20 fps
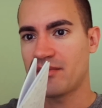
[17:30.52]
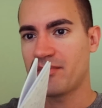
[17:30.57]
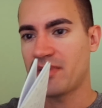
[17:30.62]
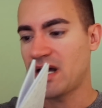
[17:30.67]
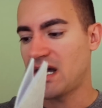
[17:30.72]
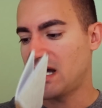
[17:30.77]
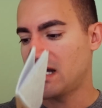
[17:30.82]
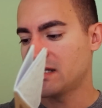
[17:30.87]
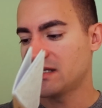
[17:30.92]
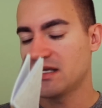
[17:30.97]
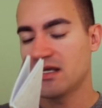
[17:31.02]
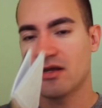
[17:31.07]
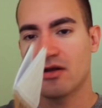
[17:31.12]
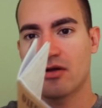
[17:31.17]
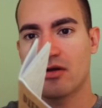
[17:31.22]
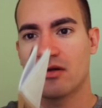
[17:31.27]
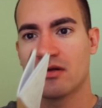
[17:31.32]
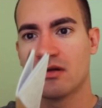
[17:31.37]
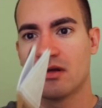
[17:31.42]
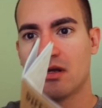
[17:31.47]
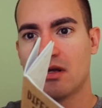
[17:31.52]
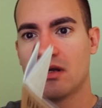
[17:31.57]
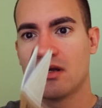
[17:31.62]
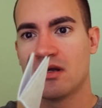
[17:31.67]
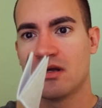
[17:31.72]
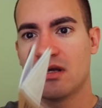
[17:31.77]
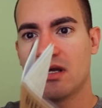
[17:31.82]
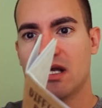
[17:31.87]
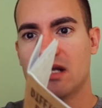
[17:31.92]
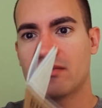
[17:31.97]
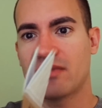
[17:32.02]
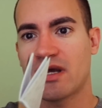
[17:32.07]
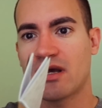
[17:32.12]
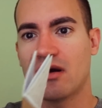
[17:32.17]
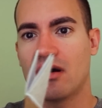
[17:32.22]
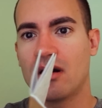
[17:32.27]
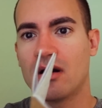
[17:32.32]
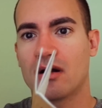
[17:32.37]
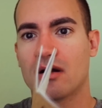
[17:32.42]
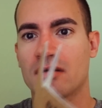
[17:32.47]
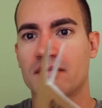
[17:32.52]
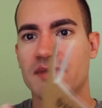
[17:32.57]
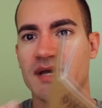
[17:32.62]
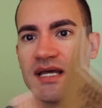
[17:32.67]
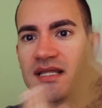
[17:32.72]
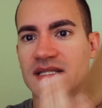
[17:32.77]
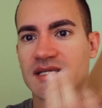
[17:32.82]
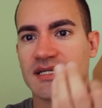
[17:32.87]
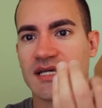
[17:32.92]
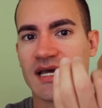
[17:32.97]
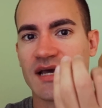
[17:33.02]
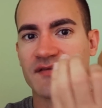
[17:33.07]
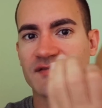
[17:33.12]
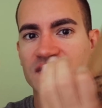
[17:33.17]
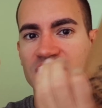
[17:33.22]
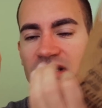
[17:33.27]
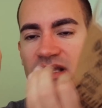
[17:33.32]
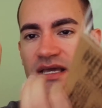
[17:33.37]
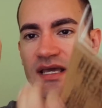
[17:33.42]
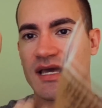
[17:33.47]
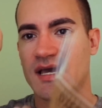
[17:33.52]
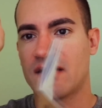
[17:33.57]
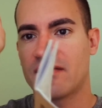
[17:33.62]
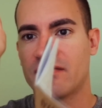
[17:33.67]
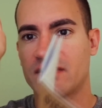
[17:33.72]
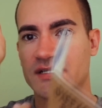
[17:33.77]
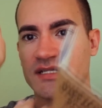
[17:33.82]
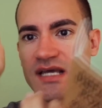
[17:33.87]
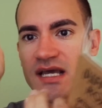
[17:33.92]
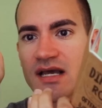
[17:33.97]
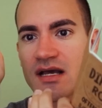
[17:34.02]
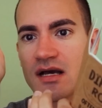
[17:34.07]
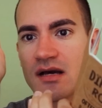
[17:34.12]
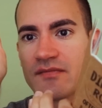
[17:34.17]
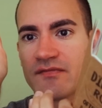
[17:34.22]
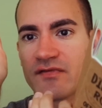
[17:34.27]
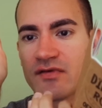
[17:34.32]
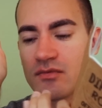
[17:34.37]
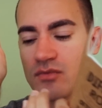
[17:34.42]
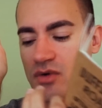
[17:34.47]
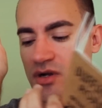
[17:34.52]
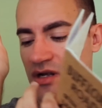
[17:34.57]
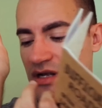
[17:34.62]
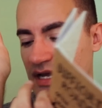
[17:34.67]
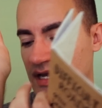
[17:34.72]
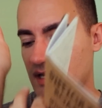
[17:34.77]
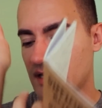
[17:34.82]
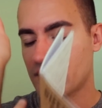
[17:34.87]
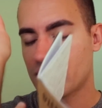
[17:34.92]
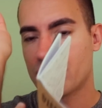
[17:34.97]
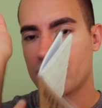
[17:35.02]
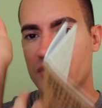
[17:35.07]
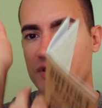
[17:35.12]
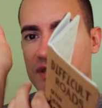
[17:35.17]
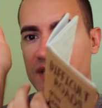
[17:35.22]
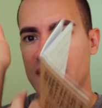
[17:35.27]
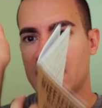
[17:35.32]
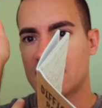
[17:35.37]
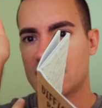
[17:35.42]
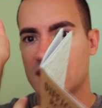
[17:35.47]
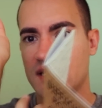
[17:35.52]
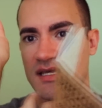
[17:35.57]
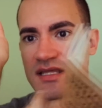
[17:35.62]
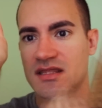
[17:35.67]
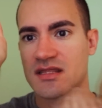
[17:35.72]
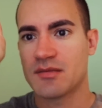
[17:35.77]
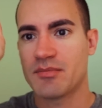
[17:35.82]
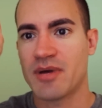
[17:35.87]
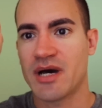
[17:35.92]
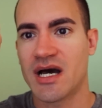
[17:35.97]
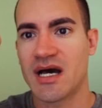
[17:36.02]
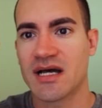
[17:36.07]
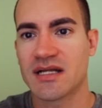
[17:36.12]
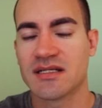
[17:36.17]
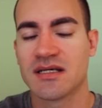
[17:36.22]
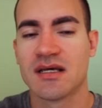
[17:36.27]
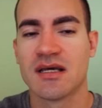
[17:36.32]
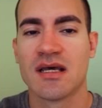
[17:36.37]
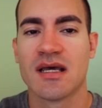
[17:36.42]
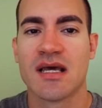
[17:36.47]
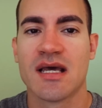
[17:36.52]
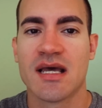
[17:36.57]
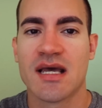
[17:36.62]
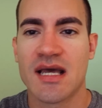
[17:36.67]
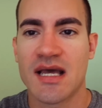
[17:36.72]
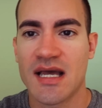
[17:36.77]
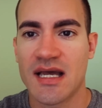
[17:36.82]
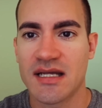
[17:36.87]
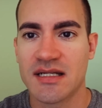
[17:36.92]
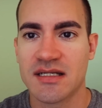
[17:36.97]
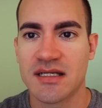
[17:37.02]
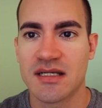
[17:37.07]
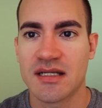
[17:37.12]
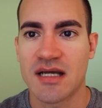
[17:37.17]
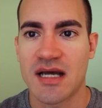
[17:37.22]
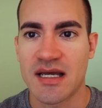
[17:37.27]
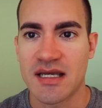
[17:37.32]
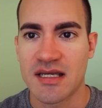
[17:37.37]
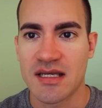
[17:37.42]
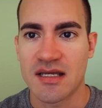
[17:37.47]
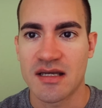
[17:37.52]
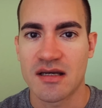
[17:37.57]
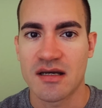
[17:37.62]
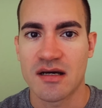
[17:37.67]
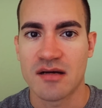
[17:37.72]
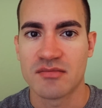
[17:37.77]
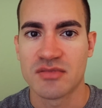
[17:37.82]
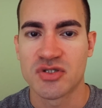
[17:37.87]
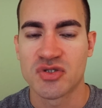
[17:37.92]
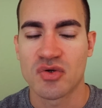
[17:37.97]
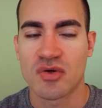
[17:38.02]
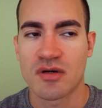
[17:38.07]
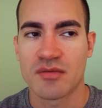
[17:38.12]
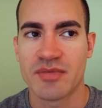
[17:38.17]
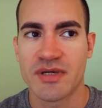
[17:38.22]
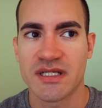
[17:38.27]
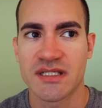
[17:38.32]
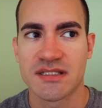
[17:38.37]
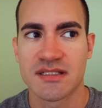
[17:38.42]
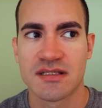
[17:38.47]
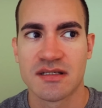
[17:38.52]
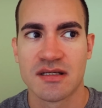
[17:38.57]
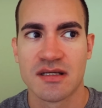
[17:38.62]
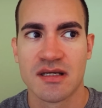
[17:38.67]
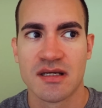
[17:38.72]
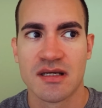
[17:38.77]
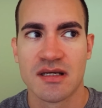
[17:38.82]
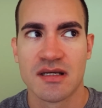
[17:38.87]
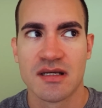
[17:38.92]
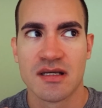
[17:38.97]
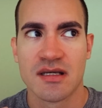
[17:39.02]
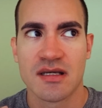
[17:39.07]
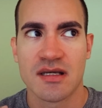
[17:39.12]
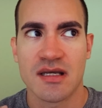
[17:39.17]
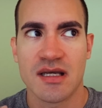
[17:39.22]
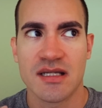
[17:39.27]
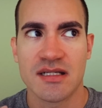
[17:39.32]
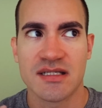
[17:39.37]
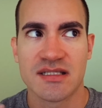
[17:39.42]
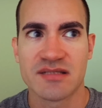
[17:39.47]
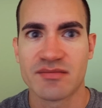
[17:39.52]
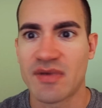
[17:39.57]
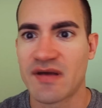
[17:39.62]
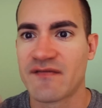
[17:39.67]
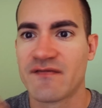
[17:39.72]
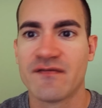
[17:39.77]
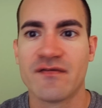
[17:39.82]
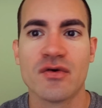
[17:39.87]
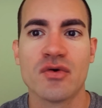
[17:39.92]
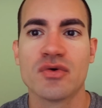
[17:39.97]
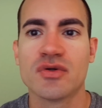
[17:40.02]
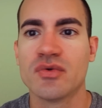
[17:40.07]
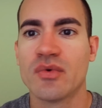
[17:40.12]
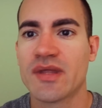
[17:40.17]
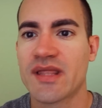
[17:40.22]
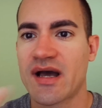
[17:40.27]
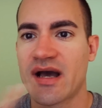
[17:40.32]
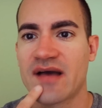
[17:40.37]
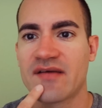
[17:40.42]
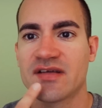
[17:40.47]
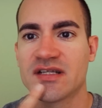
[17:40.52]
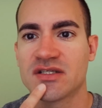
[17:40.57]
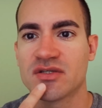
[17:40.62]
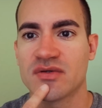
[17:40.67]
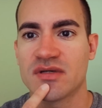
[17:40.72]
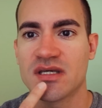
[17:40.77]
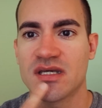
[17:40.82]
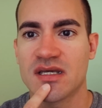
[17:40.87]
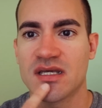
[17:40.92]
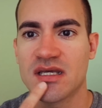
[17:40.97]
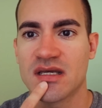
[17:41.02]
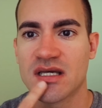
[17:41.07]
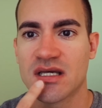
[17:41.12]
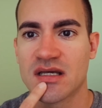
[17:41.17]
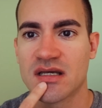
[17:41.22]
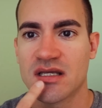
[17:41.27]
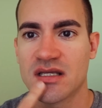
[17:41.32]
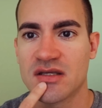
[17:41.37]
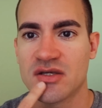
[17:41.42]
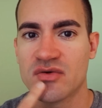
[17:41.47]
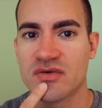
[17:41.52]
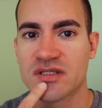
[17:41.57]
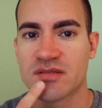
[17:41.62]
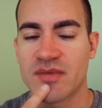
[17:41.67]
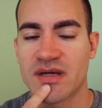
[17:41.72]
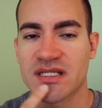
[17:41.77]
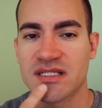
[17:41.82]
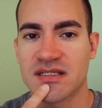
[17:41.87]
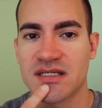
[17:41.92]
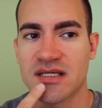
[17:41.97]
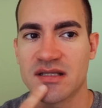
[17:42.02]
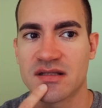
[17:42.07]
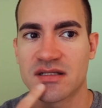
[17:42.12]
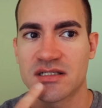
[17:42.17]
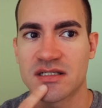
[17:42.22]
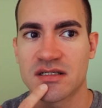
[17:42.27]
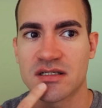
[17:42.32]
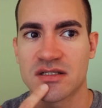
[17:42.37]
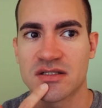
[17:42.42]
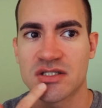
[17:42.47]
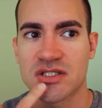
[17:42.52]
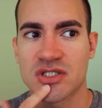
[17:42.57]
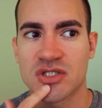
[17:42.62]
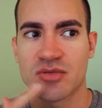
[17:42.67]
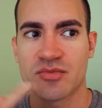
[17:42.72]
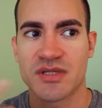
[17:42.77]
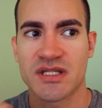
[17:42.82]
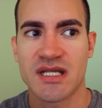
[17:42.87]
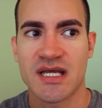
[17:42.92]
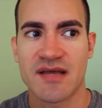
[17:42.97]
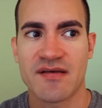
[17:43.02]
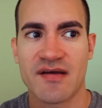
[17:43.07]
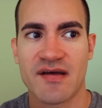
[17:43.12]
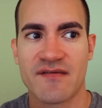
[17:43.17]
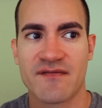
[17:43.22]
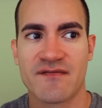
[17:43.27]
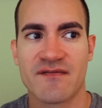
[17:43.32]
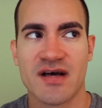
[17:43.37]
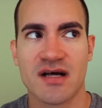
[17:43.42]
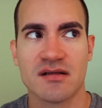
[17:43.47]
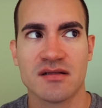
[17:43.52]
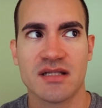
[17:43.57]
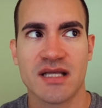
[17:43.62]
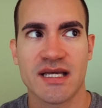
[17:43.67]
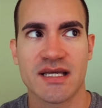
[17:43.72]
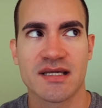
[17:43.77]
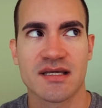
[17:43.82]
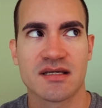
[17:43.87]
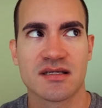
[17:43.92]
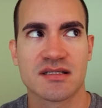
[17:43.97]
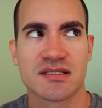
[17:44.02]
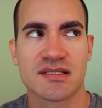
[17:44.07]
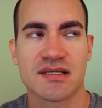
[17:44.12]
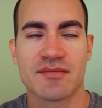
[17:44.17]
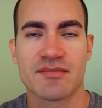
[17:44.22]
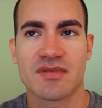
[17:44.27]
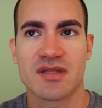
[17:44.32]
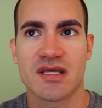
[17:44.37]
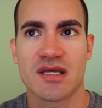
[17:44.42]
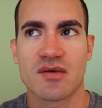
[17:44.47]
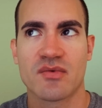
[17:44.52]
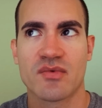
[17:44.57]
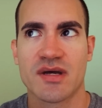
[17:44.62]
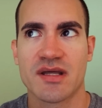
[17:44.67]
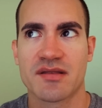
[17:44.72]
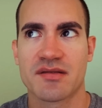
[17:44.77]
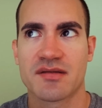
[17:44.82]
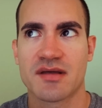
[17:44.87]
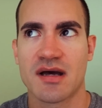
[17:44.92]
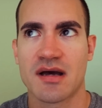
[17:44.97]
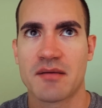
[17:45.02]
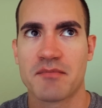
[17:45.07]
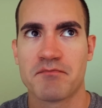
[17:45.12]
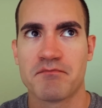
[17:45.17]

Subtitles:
pod here in my arm, and then I have to, like, every day I come from work, I put that in the pod, and it, I absorb it, and it's my food without having to use my teeth to consume. And I felt like something with,